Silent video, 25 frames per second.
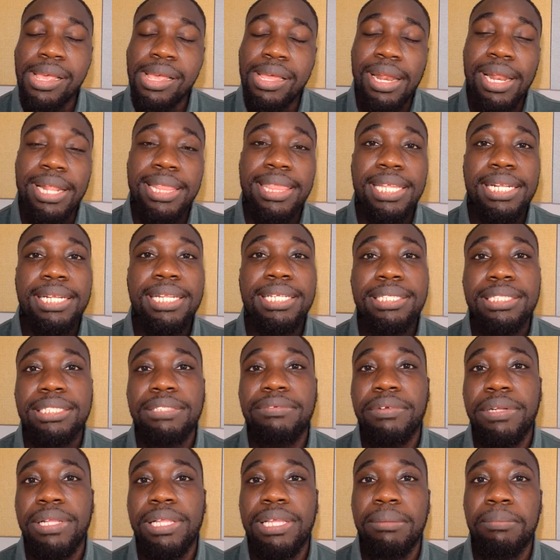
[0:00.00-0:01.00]
And I think this
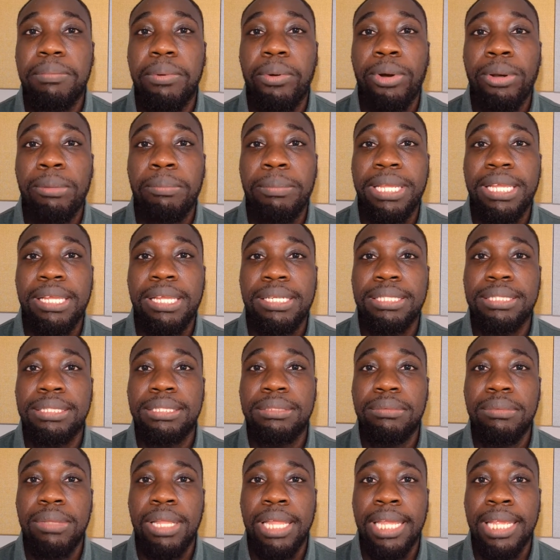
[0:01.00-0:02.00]
is really important
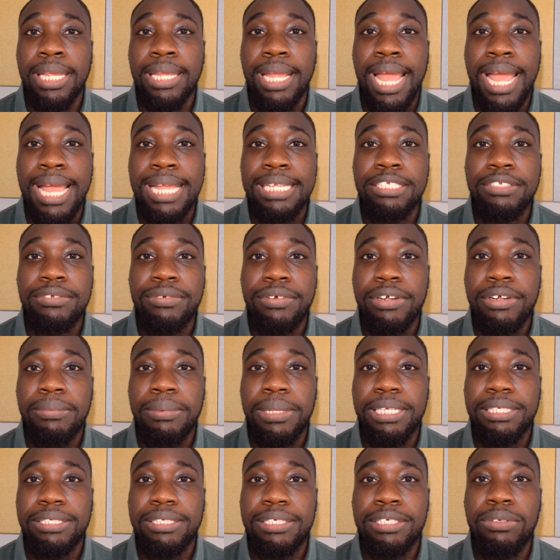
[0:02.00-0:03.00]
because, like, as
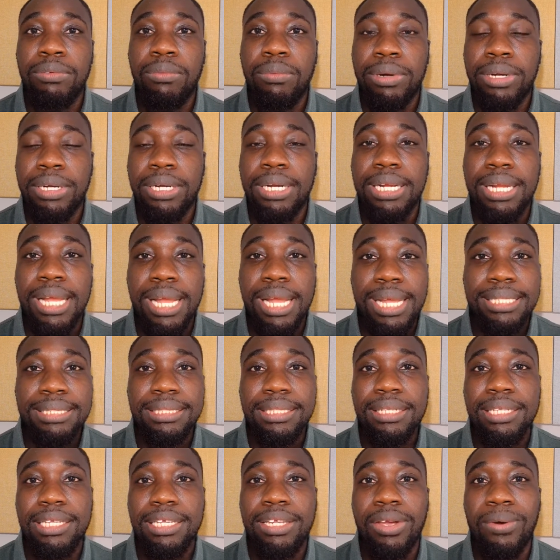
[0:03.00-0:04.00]
trailblazers, we're
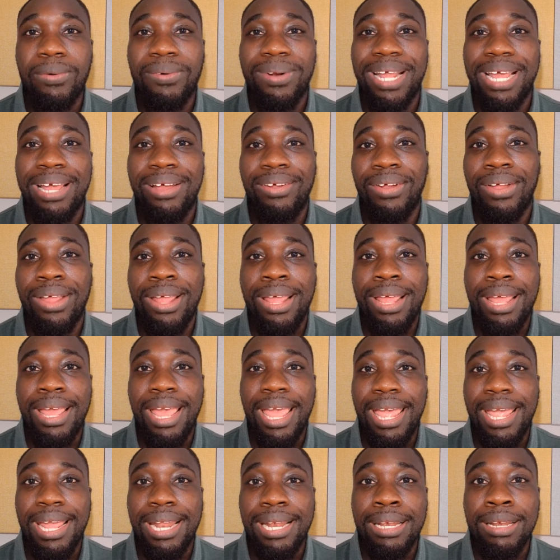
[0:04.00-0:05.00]
constantly going out
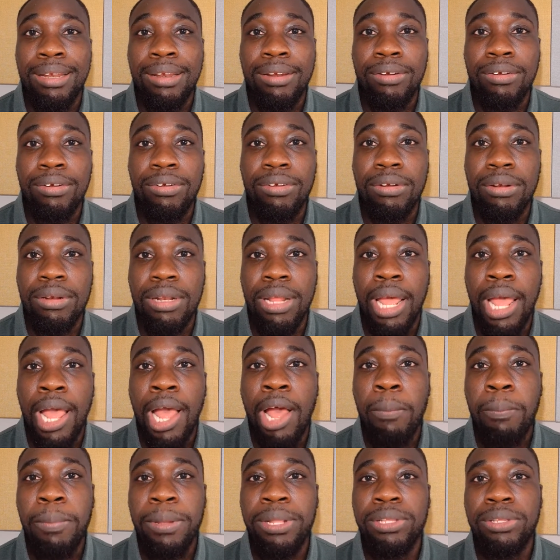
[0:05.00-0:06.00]
and
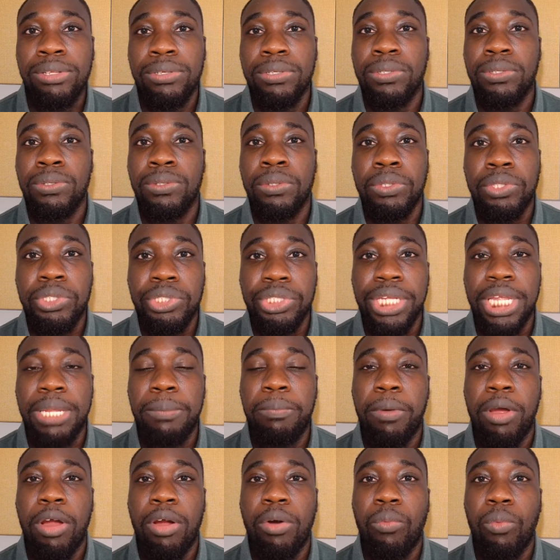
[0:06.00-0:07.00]
helping to
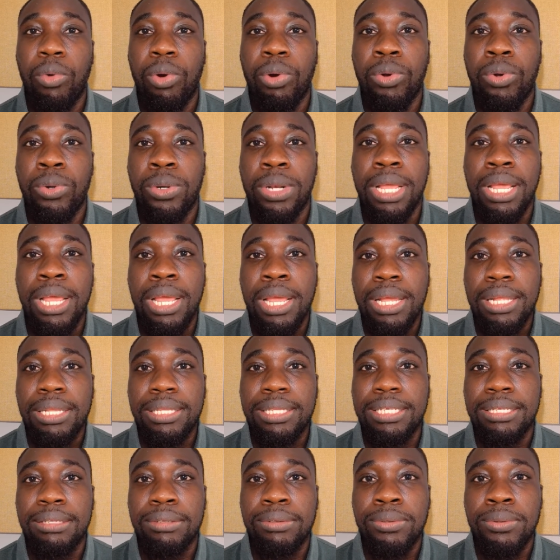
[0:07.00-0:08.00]
shape our world
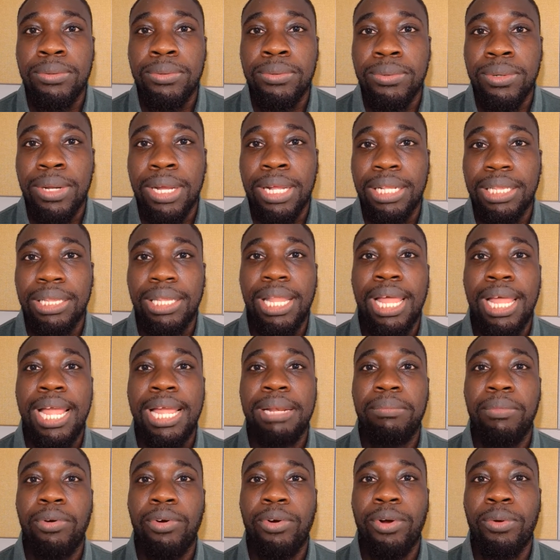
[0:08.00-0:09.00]
to
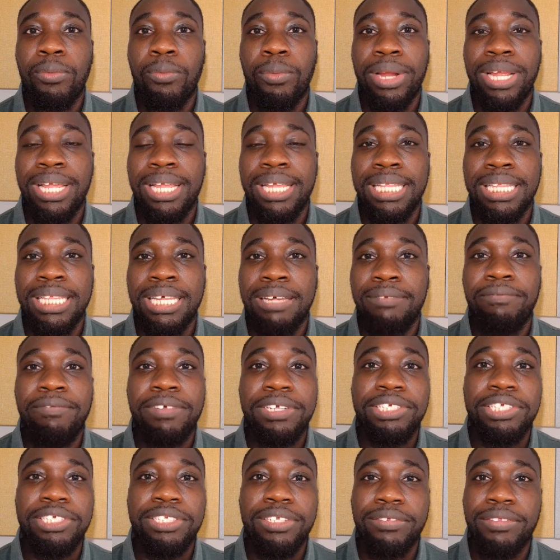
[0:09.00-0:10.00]
align more with a
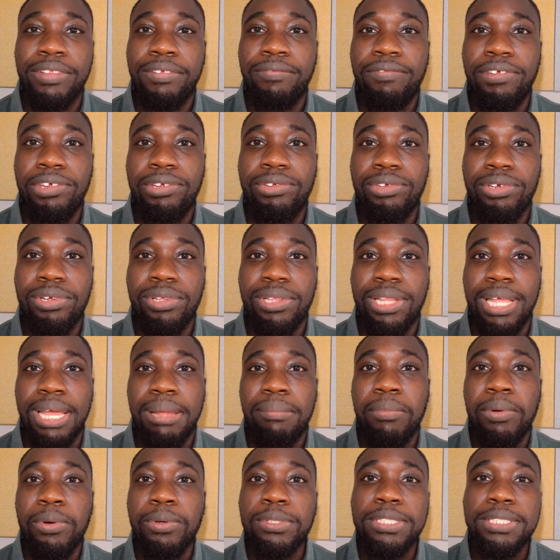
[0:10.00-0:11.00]
vision of the future
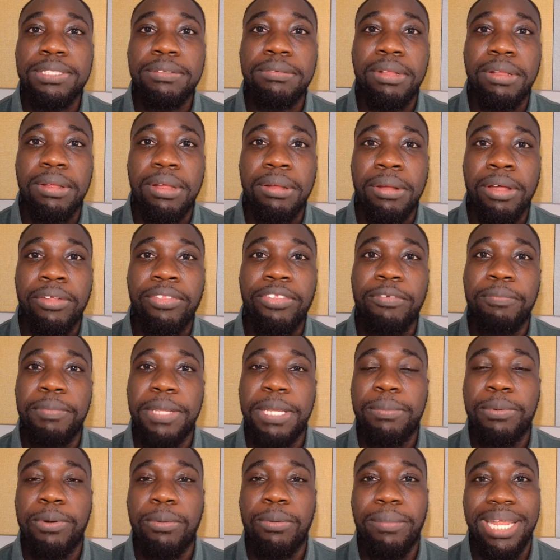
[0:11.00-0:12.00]
that most other
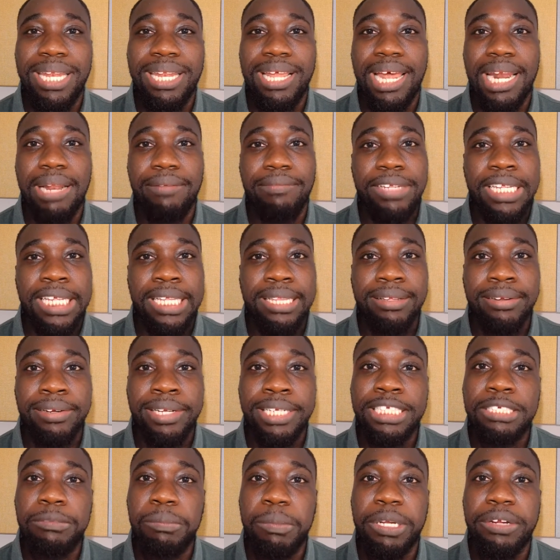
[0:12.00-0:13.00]
people may not have either
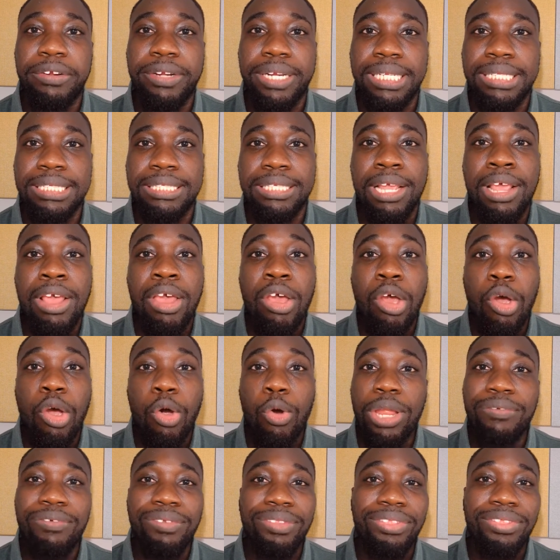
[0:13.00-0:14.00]
experienced
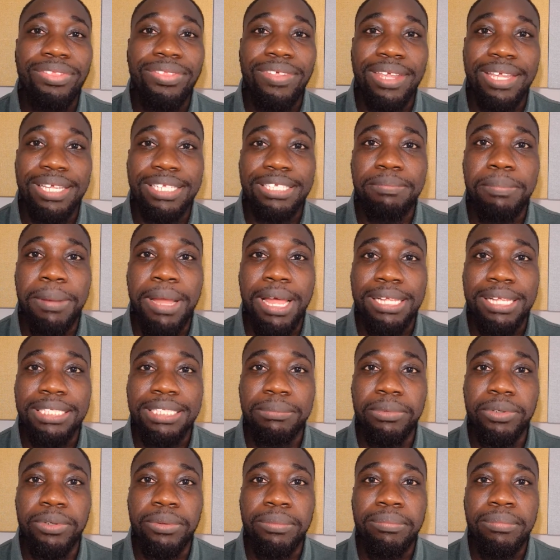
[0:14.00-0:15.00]
or even think is
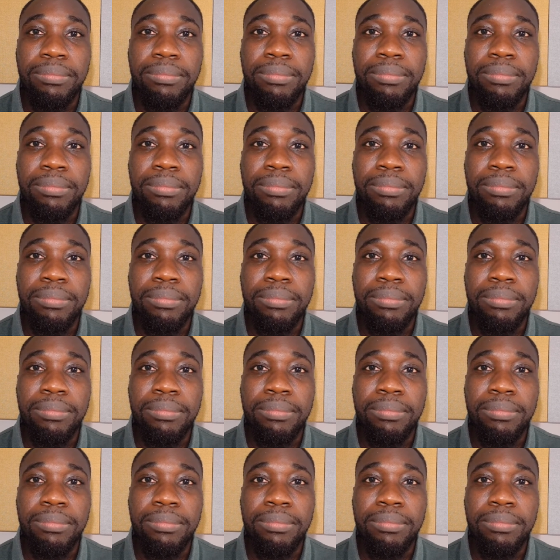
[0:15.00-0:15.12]
possible.